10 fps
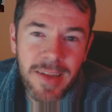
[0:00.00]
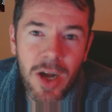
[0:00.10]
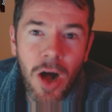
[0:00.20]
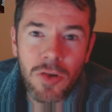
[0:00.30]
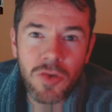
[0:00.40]
a
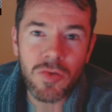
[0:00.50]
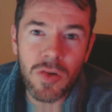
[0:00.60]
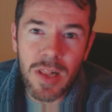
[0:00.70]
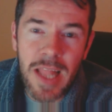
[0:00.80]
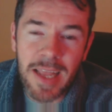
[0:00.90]
cultural
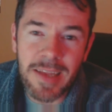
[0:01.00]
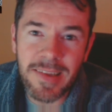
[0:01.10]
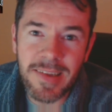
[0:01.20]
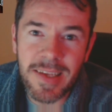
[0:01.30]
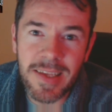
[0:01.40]

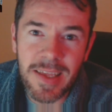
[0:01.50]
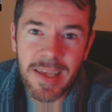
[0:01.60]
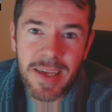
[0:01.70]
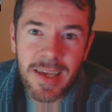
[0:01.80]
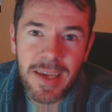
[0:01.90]
legacy
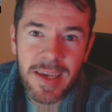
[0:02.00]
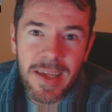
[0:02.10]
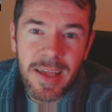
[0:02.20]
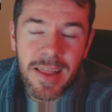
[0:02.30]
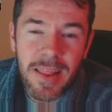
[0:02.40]

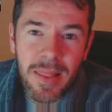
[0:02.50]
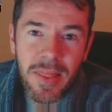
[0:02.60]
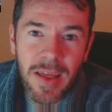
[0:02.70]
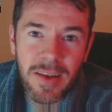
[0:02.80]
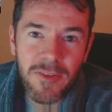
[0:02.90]
that